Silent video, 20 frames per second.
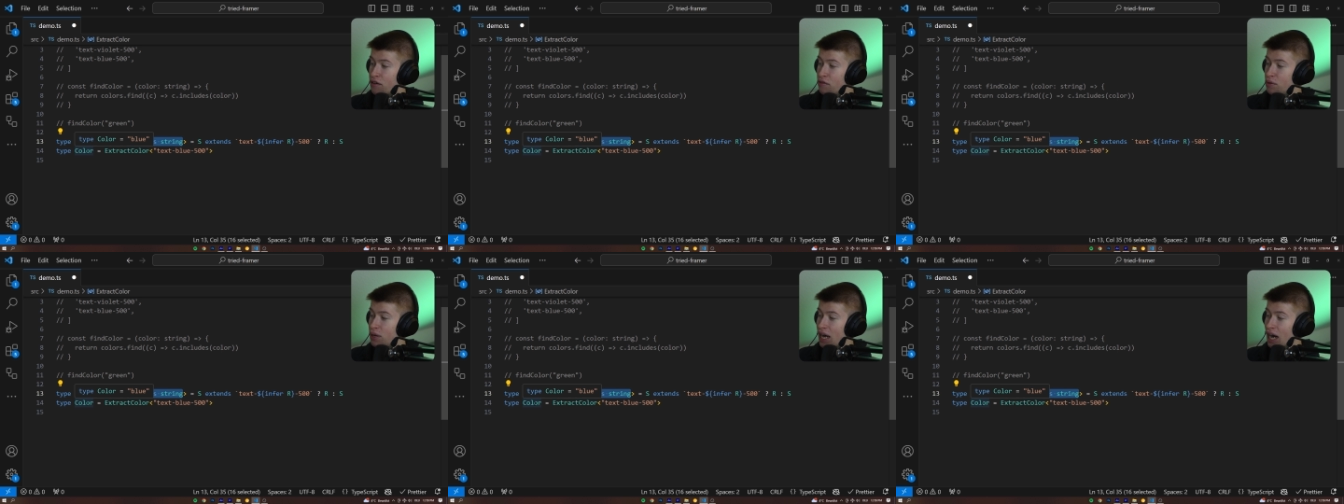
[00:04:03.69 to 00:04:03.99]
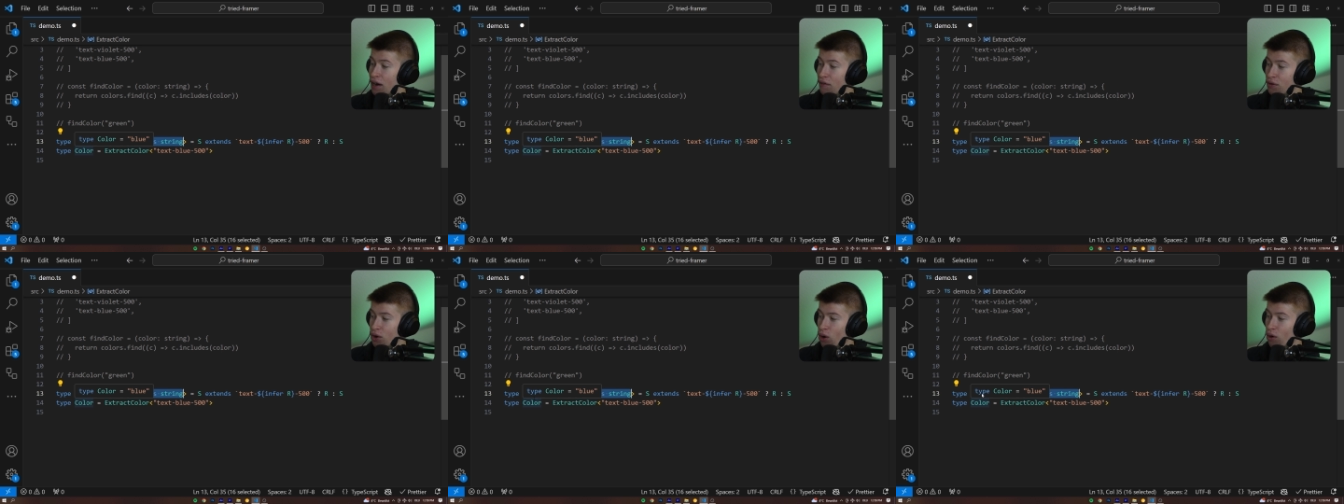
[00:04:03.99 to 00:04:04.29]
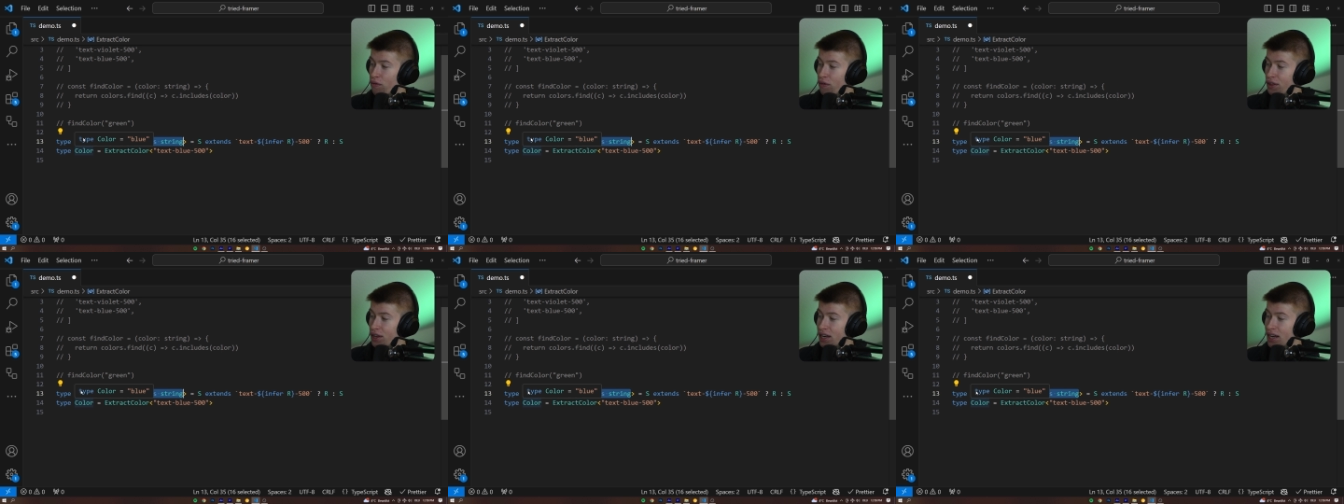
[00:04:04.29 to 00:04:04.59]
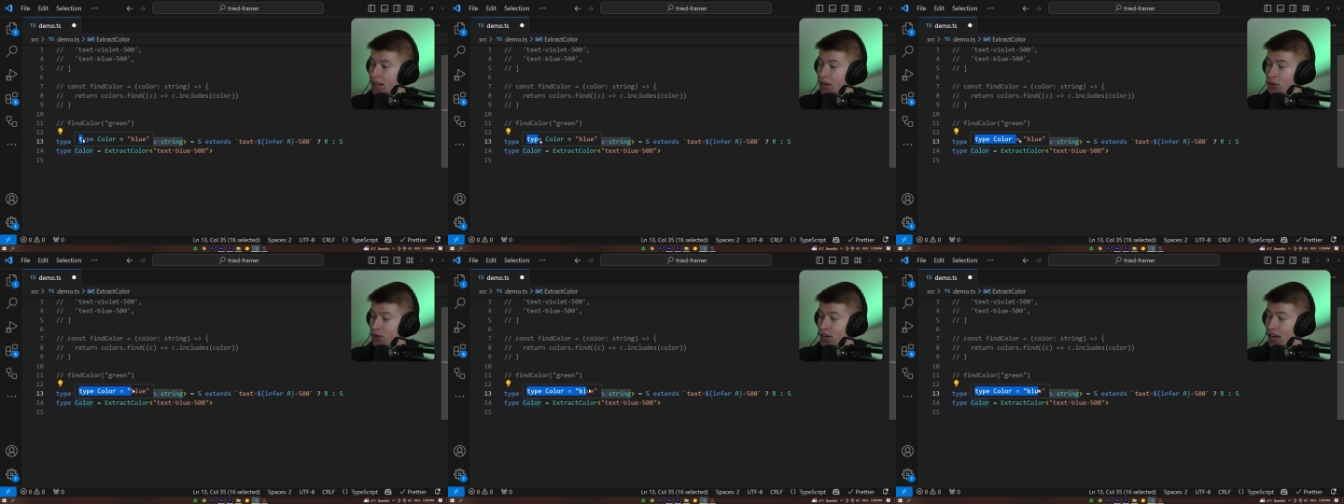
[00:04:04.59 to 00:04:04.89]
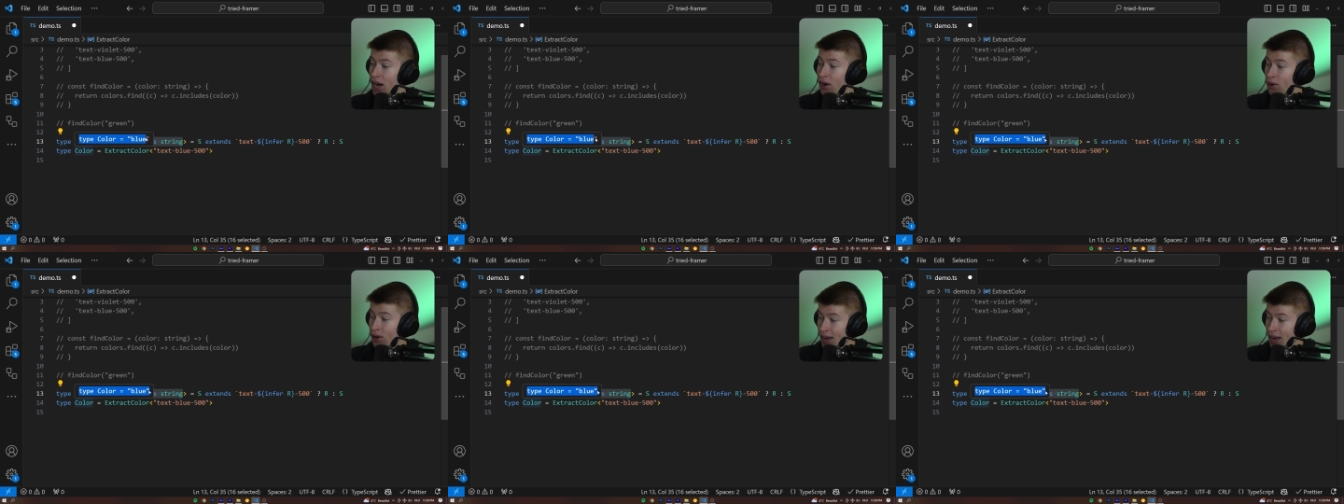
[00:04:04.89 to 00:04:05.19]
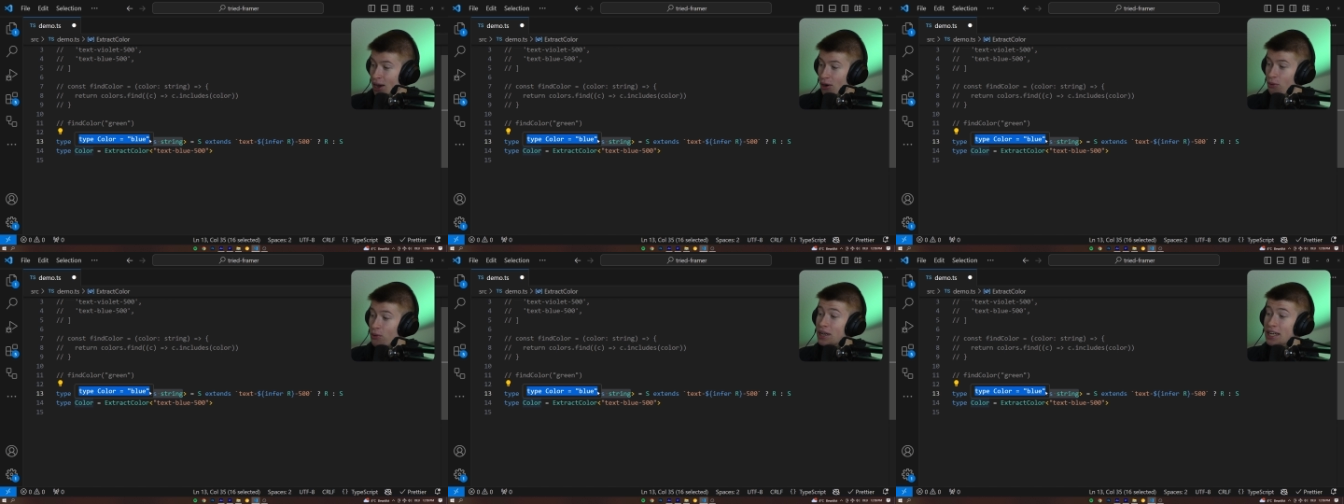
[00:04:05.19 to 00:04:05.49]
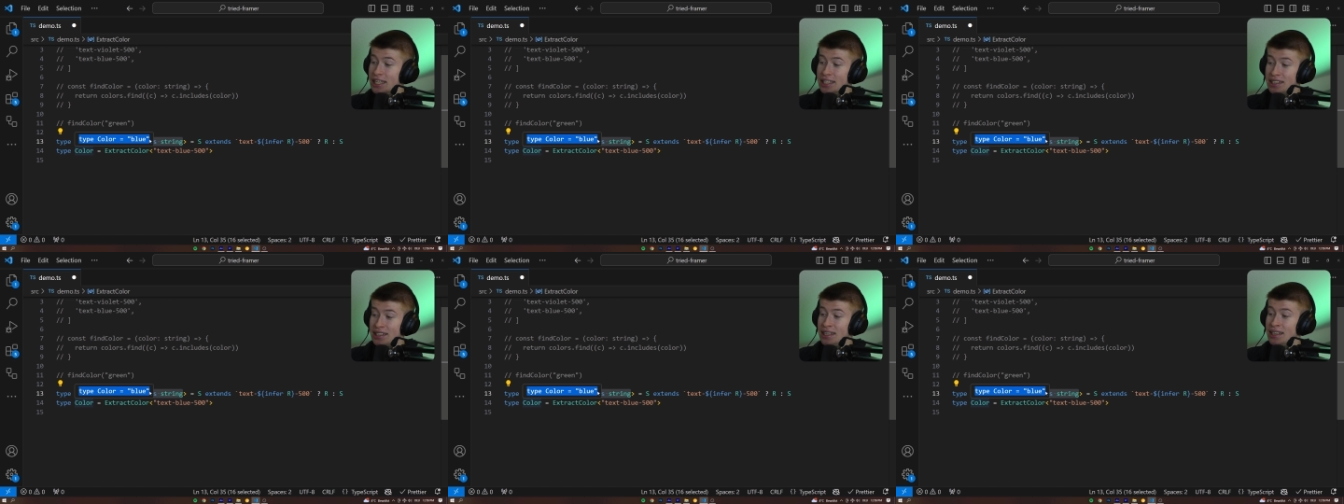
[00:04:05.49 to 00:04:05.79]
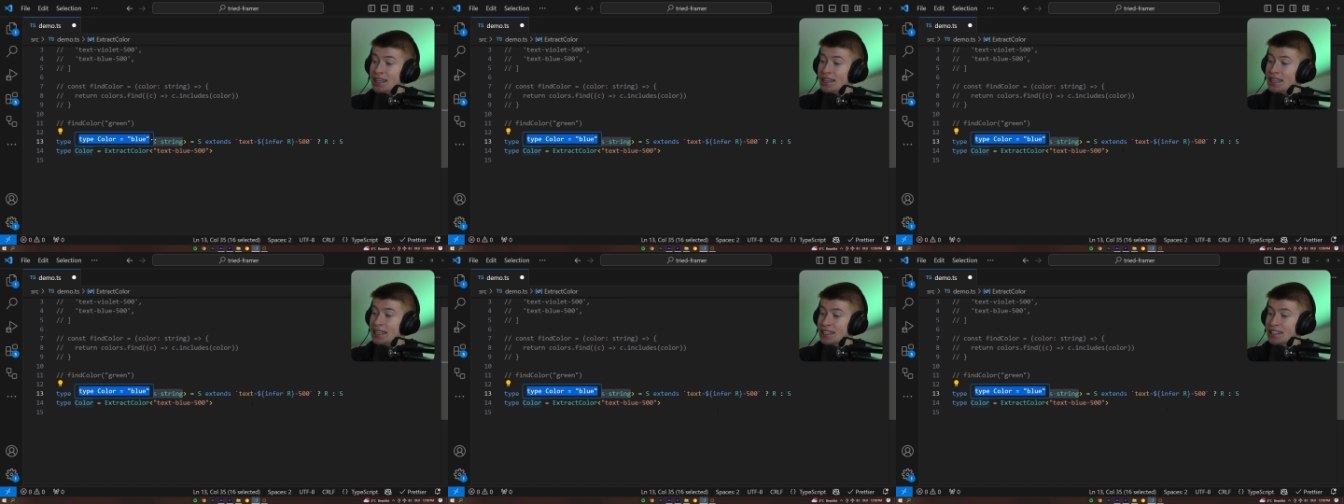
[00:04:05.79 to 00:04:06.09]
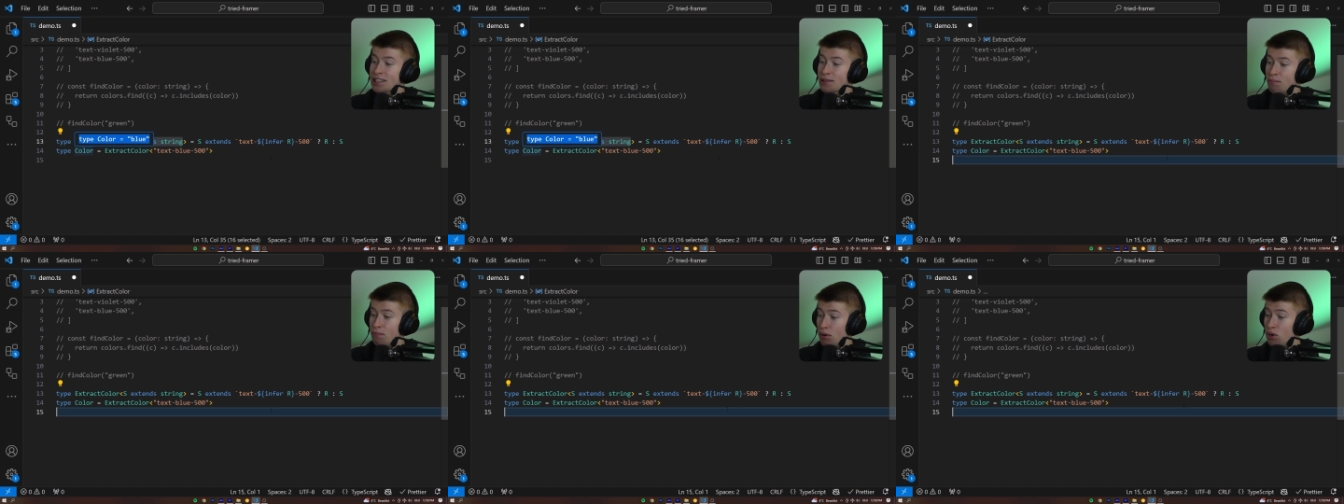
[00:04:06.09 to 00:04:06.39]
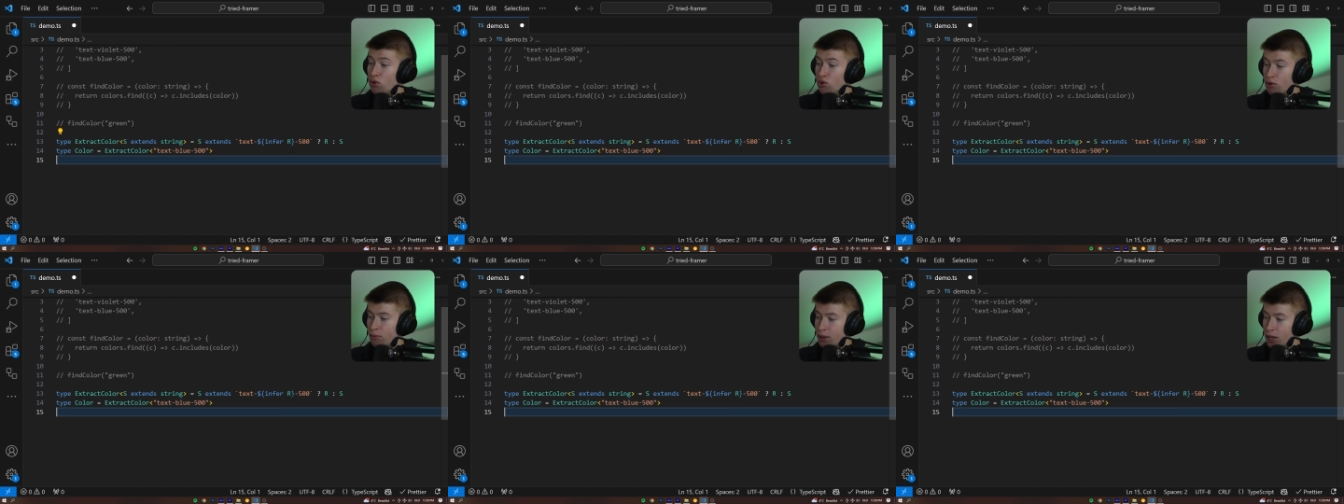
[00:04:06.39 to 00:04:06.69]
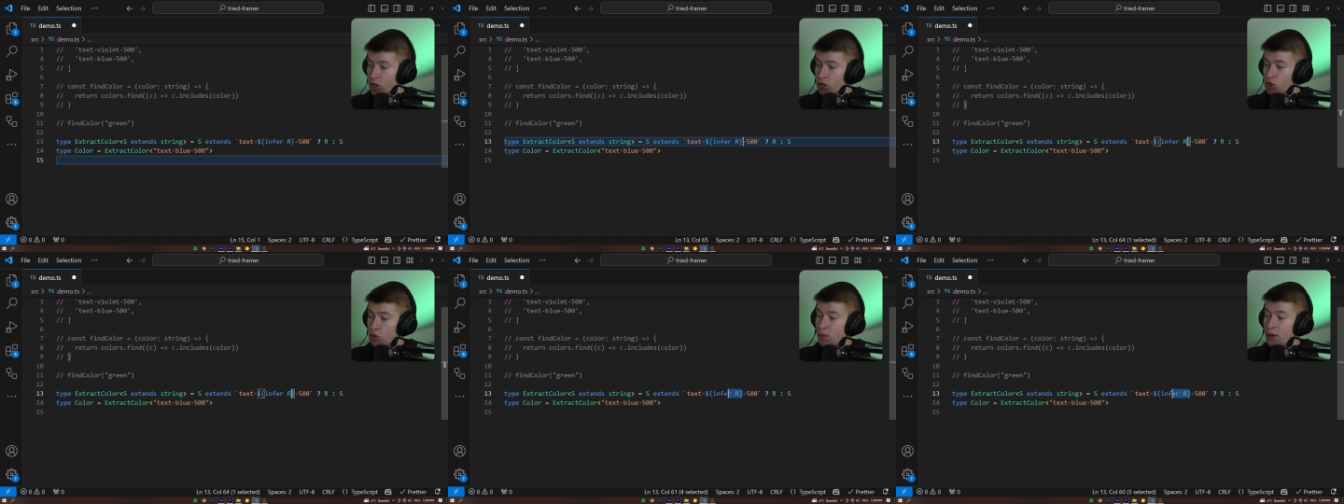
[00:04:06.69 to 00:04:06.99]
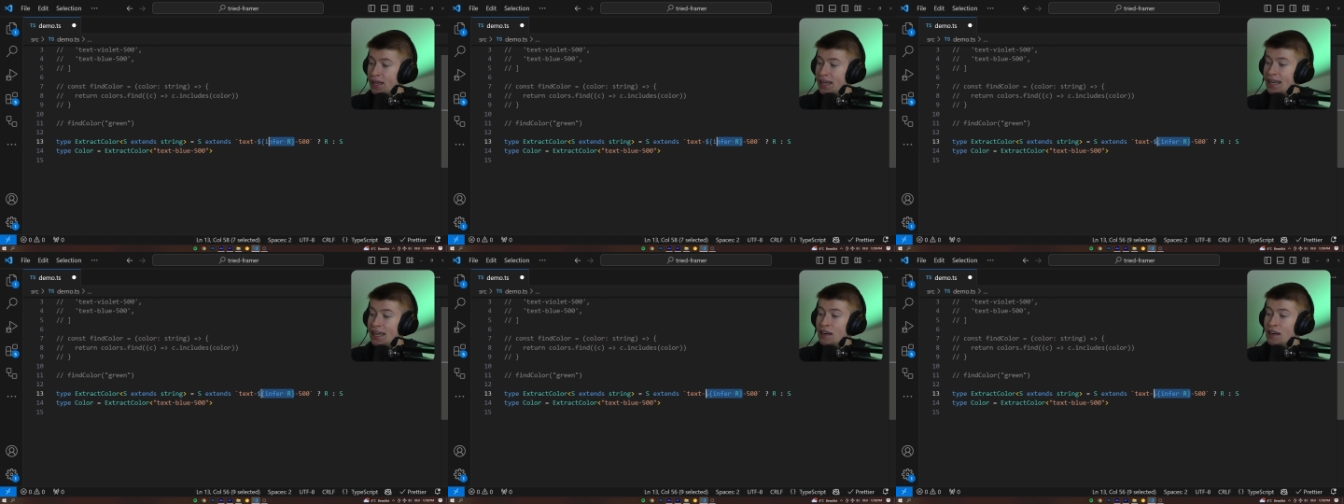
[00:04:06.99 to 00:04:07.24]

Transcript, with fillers: If we hover over the color now, we can see it's blue because we